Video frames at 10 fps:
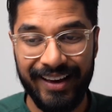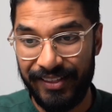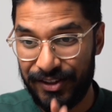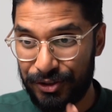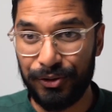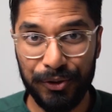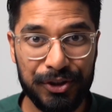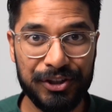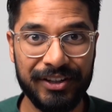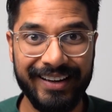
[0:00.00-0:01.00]
The
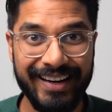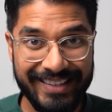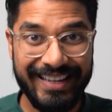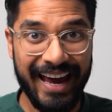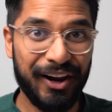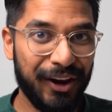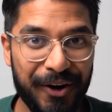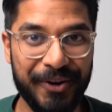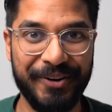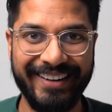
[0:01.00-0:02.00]
solution is get a
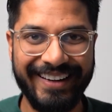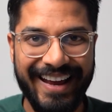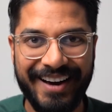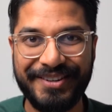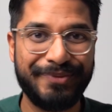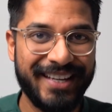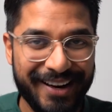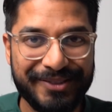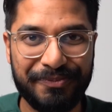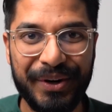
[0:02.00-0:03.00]
loan. Now, it
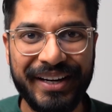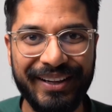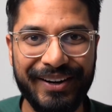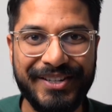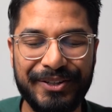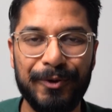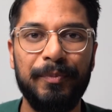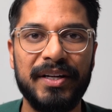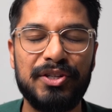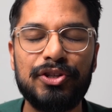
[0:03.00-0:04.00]
sounds pretty logical,
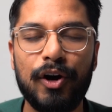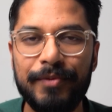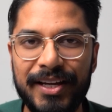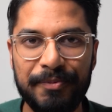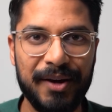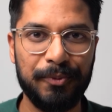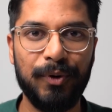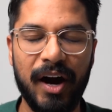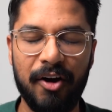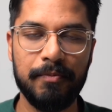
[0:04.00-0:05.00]
but so many people
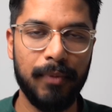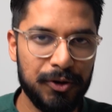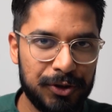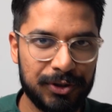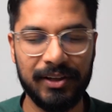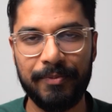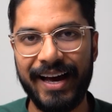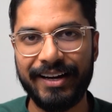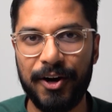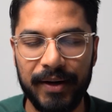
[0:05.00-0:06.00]
are emotional
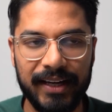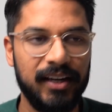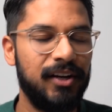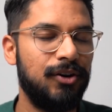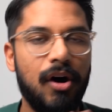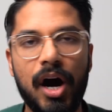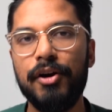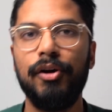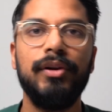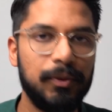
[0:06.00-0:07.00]
about going, no, I
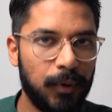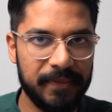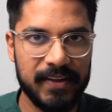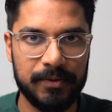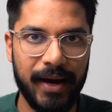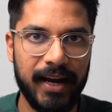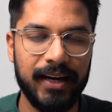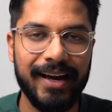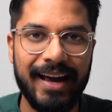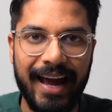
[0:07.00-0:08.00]
only want this bank,
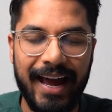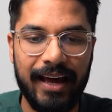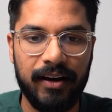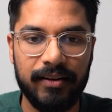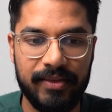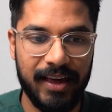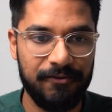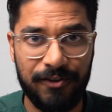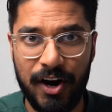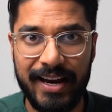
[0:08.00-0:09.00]
and then
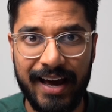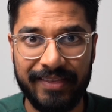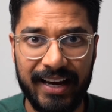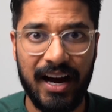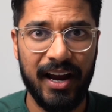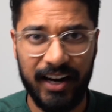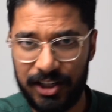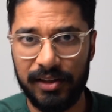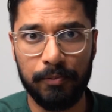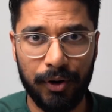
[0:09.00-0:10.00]
find out they can't
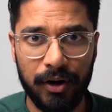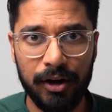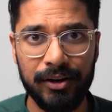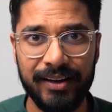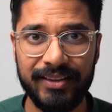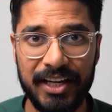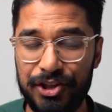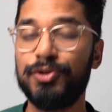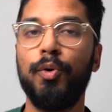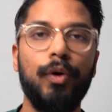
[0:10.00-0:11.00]
actually borrow. They
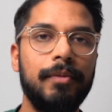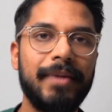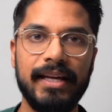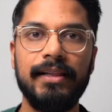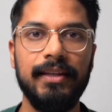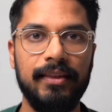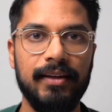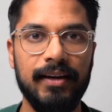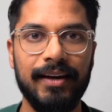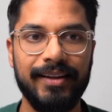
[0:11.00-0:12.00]
just automatically
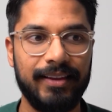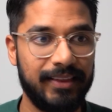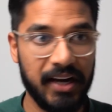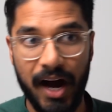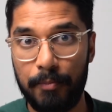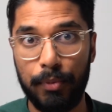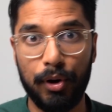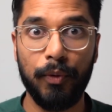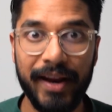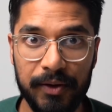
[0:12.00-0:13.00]
think that they can't
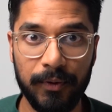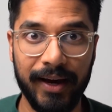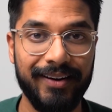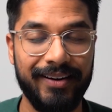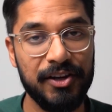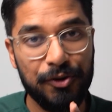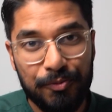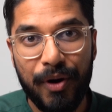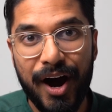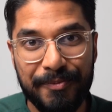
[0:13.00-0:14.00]
borrow anywhere. Now, you
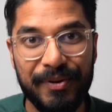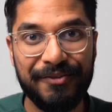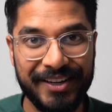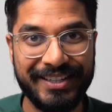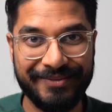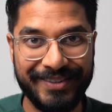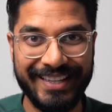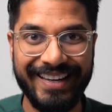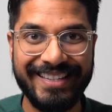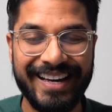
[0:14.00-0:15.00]
might be victim to
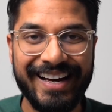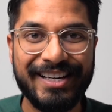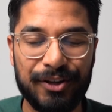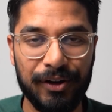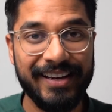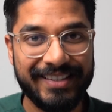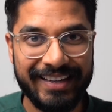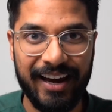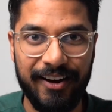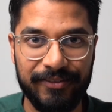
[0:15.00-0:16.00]
this, so listen
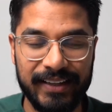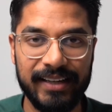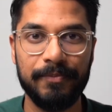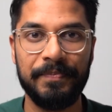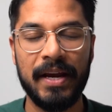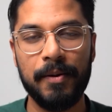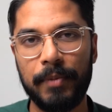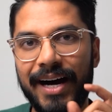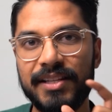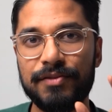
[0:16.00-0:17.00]
carefully.
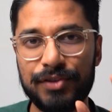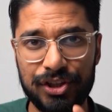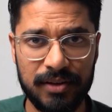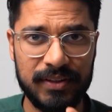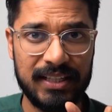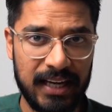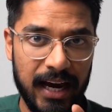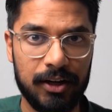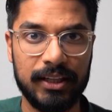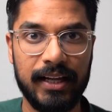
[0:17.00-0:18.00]
Parts of a servicing
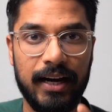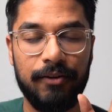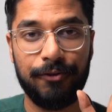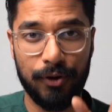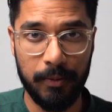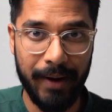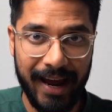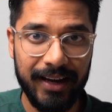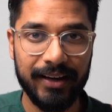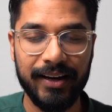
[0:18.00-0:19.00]
calculator for a
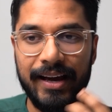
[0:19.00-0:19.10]
bank